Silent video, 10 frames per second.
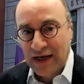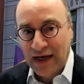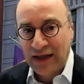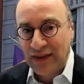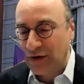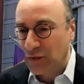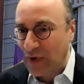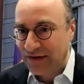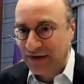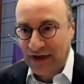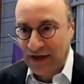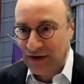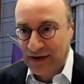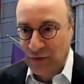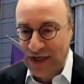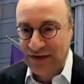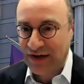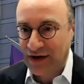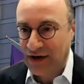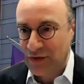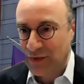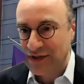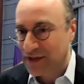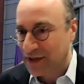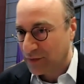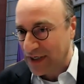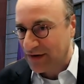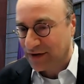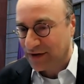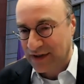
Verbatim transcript: and then which and which are are the ones that are regional,